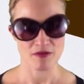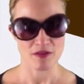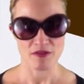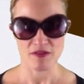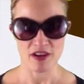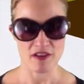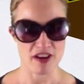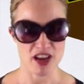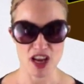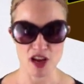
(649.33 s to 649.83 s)

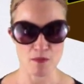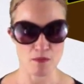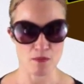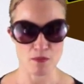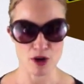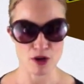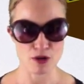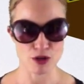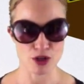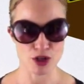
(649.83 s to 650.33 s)
Very
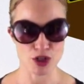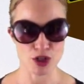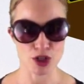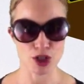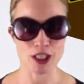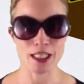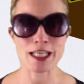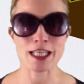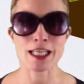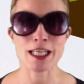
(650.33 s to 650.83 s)

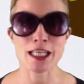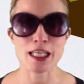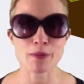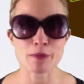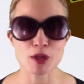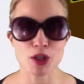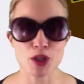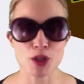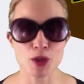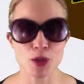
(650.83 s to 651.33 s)
emotional.
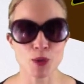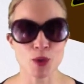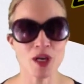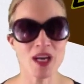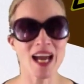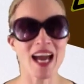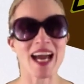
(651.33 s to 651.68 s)
Emu.